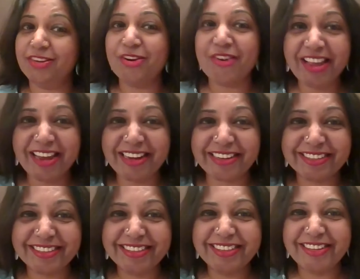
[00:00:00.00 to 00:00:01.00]
go ahead,
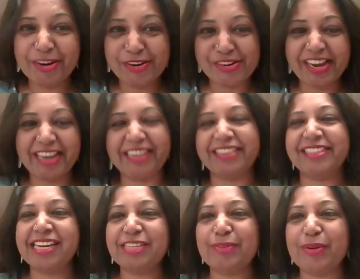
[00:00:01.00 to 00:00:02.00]

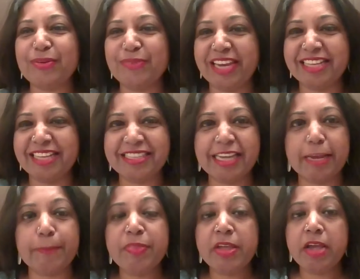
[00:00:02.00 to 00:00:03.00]
that's what we can
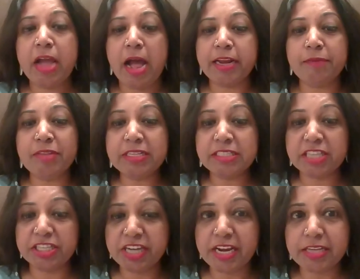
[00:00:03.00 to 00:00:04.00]
say. And I will
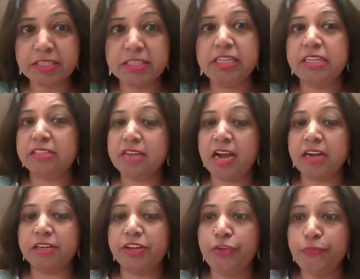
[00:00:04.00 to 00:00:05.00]
suggest
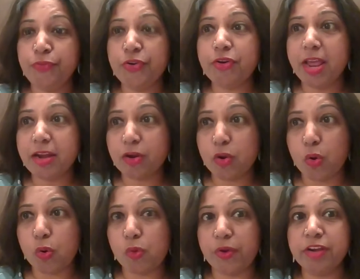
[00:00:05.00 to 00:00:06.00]
that if you can
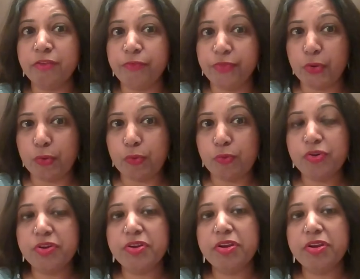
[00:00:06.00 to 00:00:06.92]
go in view,